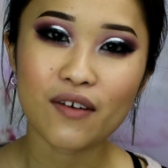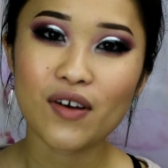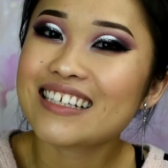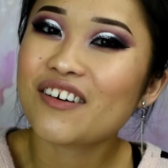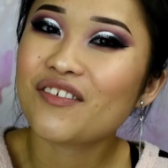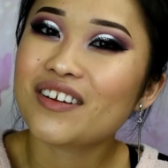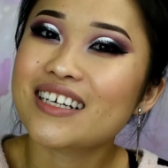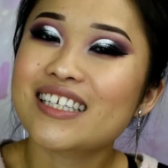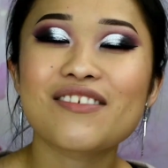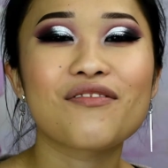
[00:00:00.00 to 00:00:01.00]
That's all for
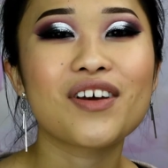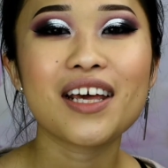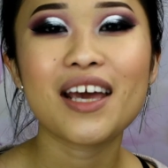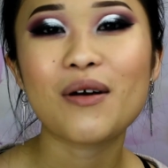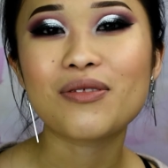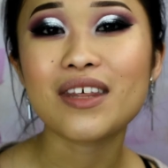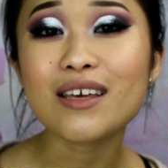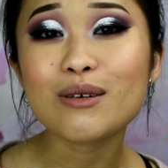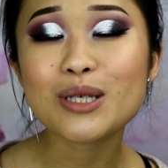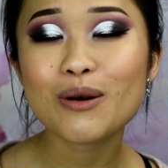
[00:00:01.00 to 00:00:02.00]
this video. Thank
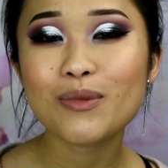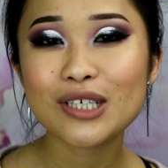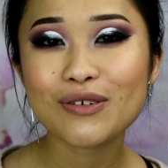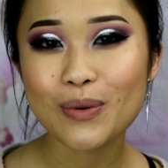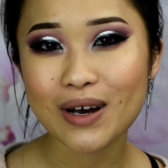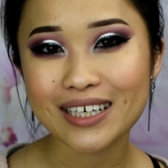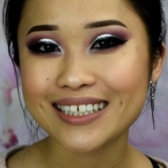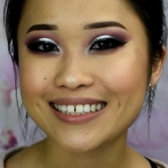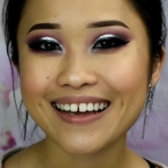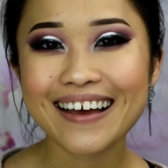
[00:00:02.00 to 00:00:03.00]
you so much for
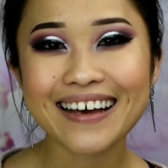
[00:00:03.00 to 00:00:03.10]
watching.